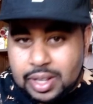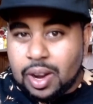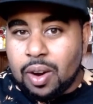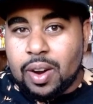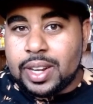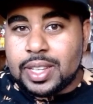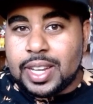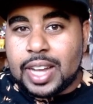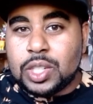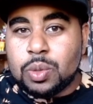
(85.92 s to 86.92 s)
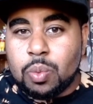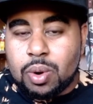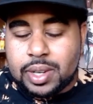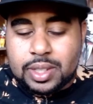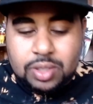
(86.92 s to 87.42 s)
Alright, you got your
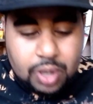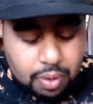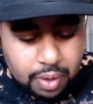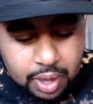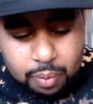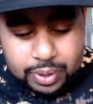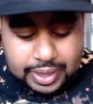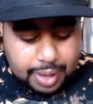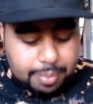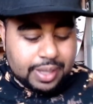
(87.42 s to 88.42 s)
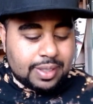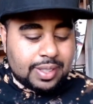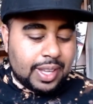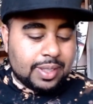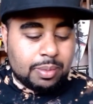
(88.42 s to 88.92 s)
warning. So, with that being
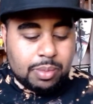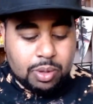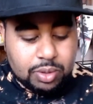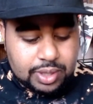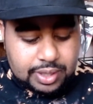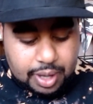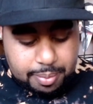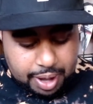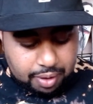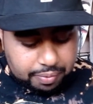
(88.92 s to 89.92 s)
said, some news has come out.